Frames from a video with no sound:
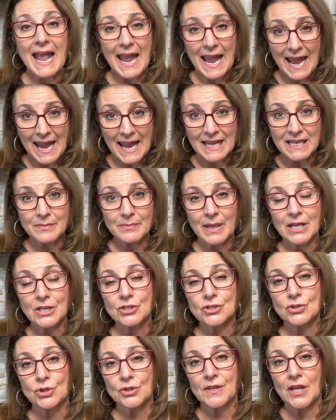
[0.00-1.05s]
And make
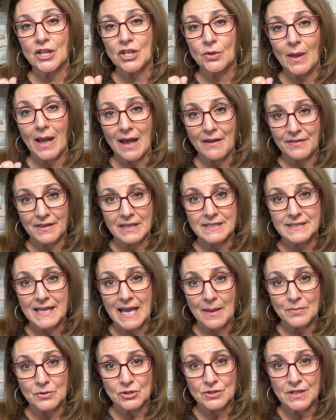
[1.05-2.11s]
sure that you have the
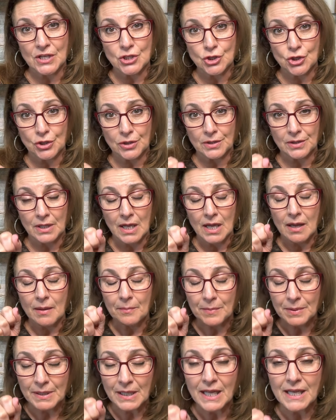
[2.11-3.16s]
adapters that you can
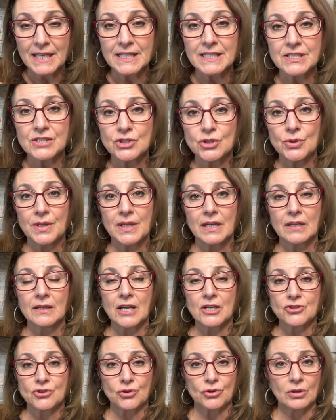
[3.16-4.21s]
plug into the
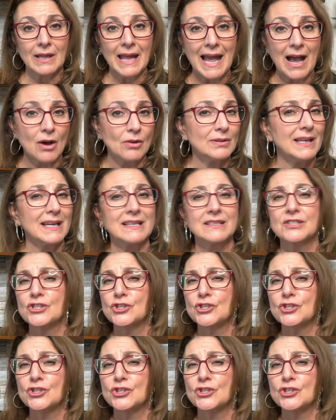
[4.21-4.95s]
electrical outlet.